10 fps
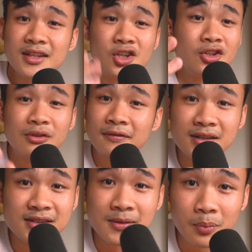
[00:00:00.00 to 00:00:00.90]
just with the
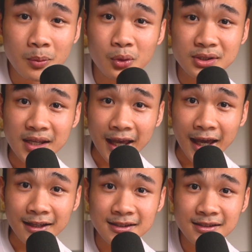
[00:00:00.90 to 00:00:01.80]
simple boots and
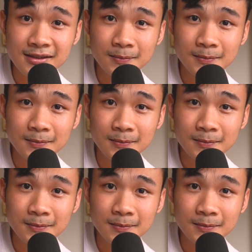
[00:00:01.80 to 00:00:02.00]
cats.